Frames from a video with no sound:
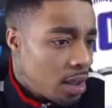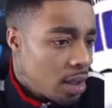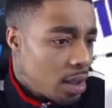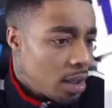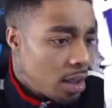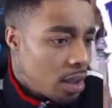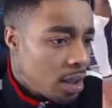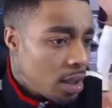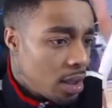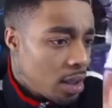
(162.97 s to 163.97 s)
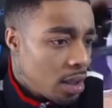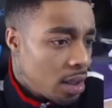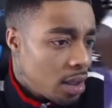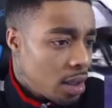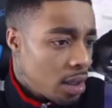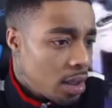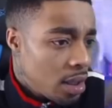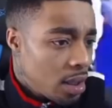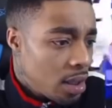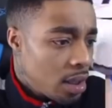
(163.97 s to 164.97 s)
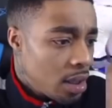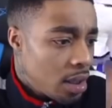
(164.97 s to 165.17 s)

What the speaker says: Nothing is said.